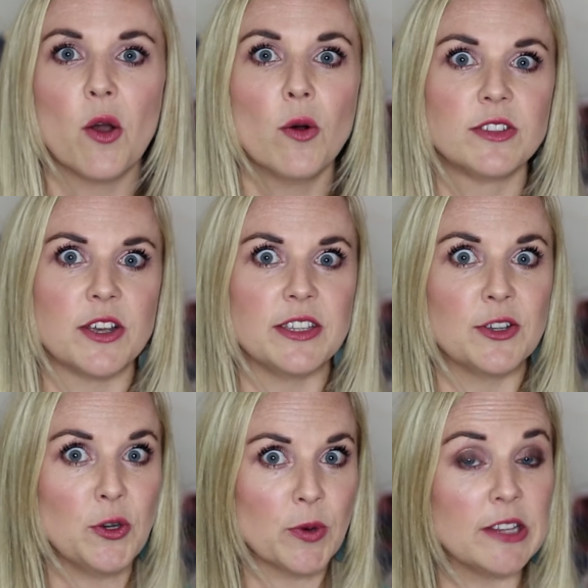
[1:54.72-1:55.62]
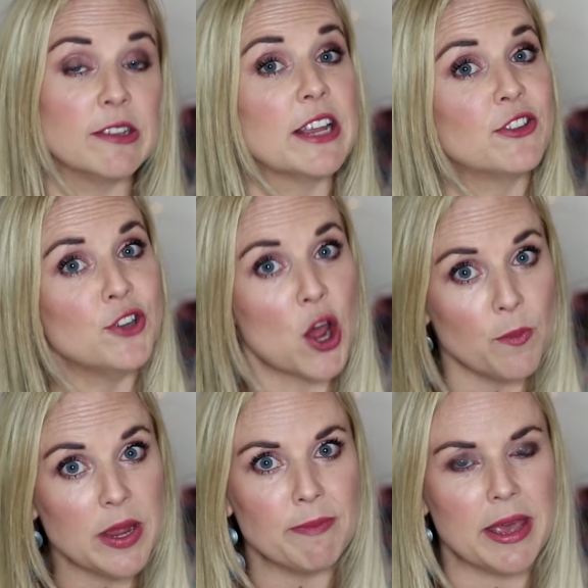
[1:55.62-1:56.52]
Also, it's a good way to get to know
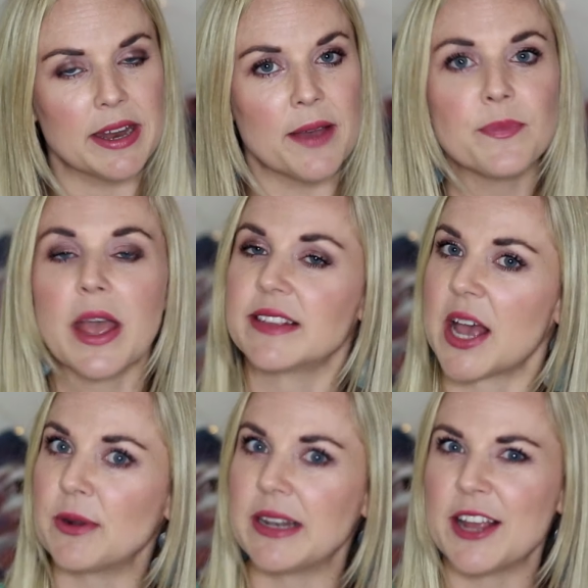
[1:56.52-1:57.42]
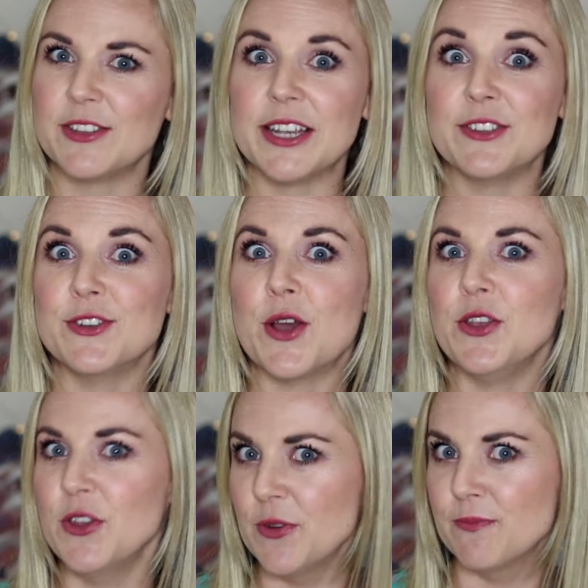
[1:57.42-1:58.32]
me better as I would like to get to know
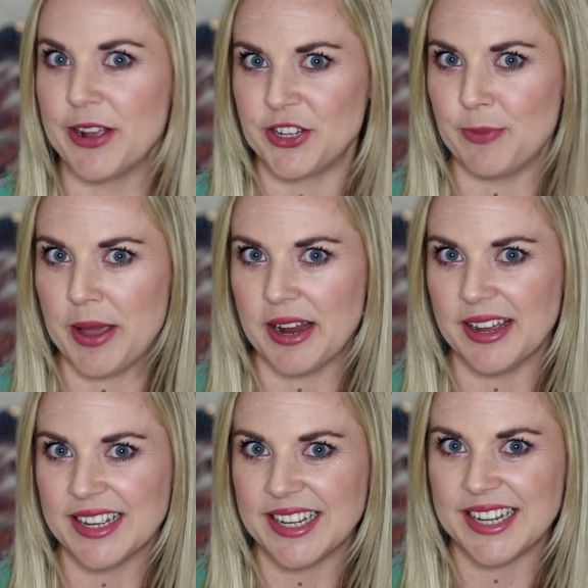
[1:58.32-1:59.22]
you much better.